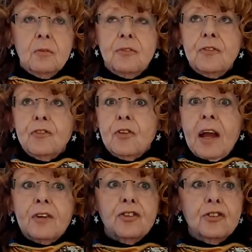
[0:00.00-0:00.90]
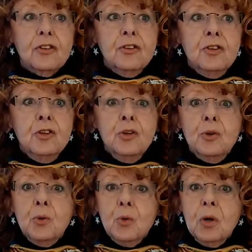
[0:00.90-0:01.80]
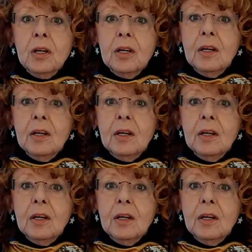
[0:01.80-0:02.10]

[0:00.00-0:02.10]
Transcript: fresh, new